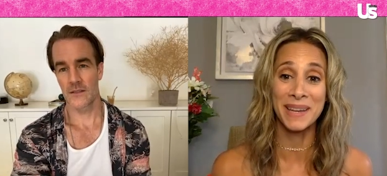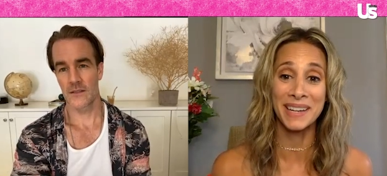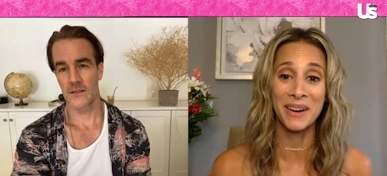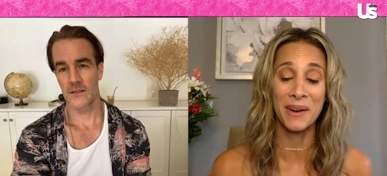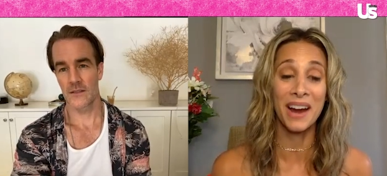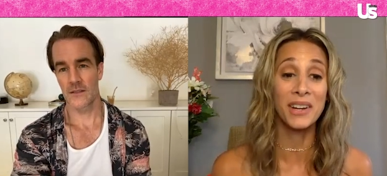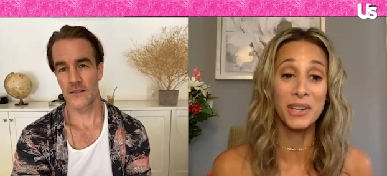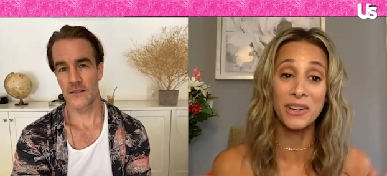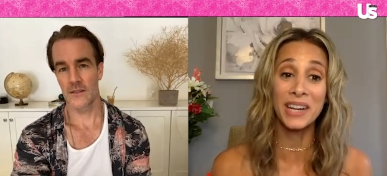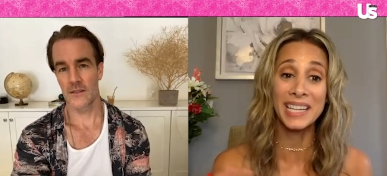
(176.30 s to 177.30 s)
Speaker 1: been going? Are
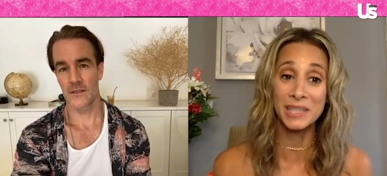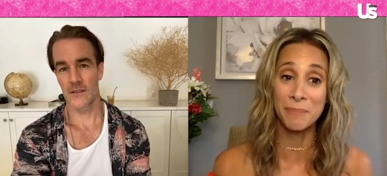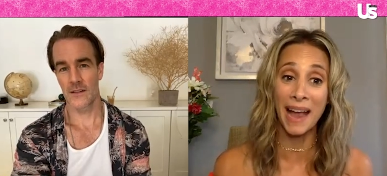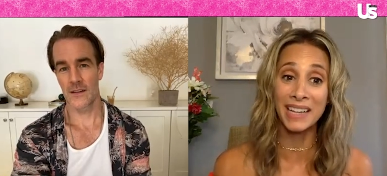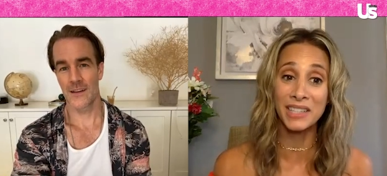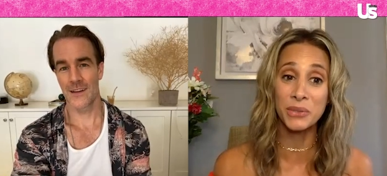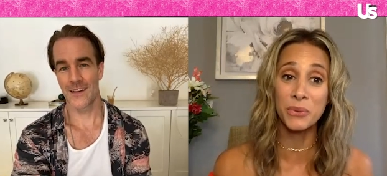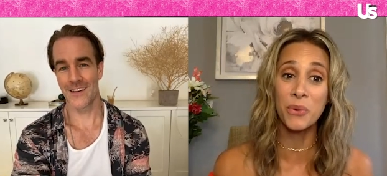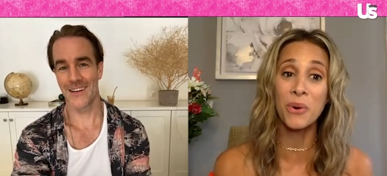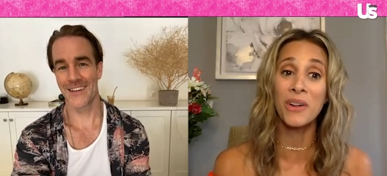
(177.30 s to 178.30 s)
your kids back at
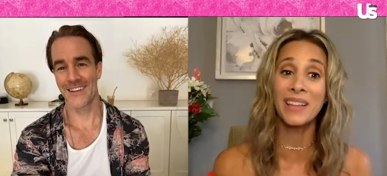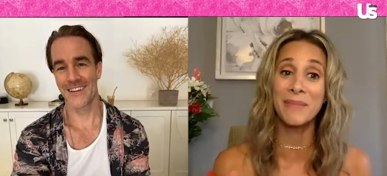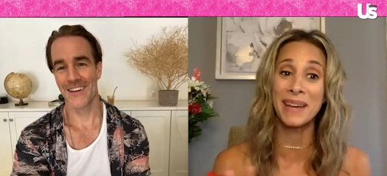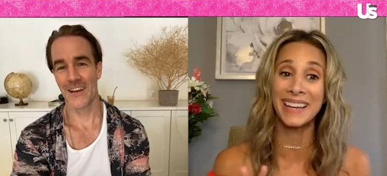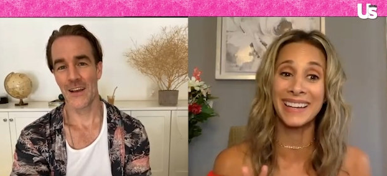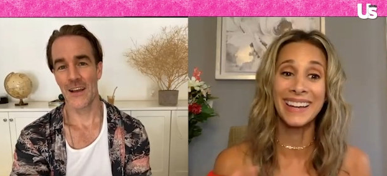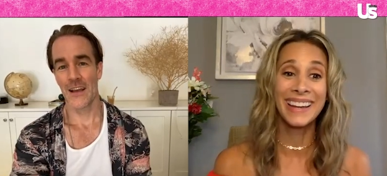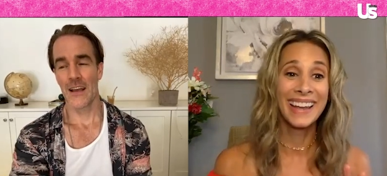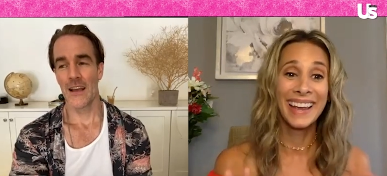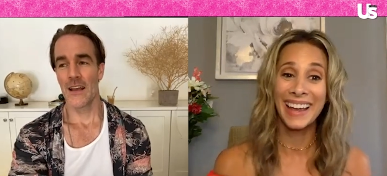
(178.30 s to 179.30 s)
school? I
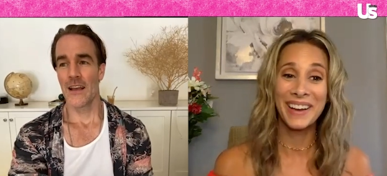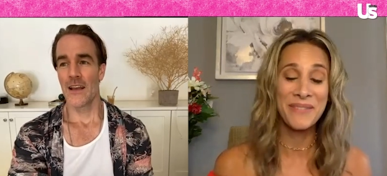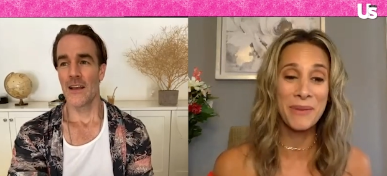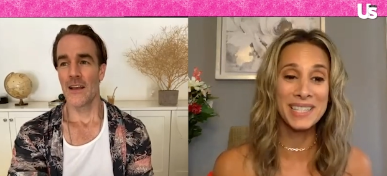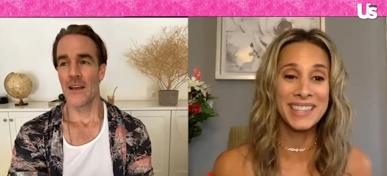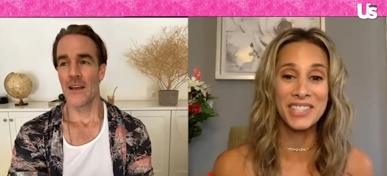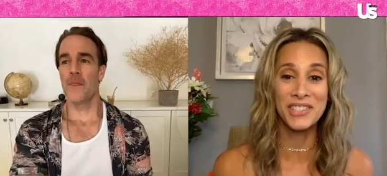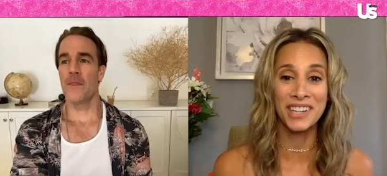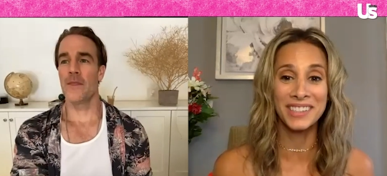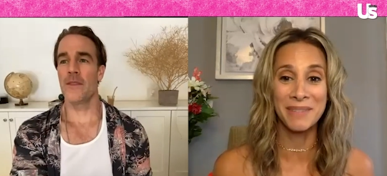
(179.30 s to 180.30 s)
mean, what's the
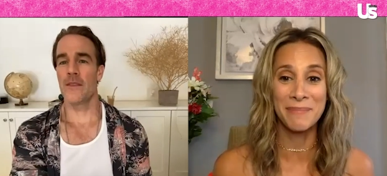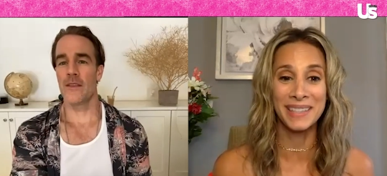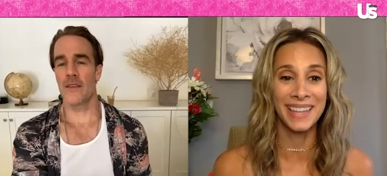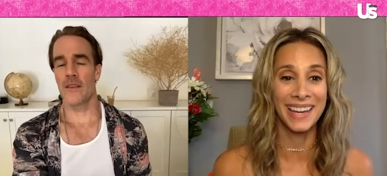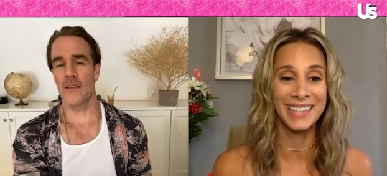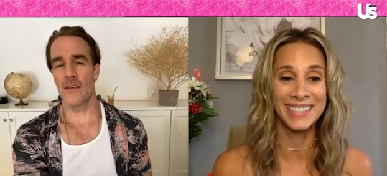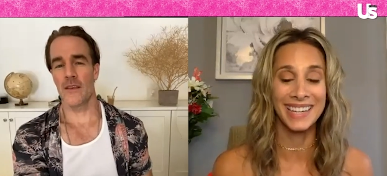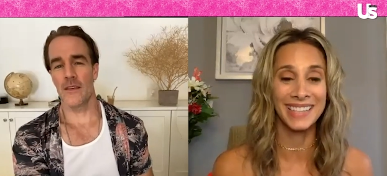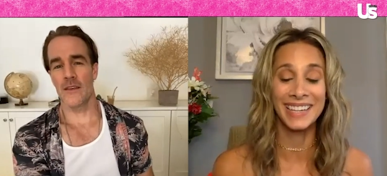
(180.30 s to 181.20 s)
juggling been like? Because I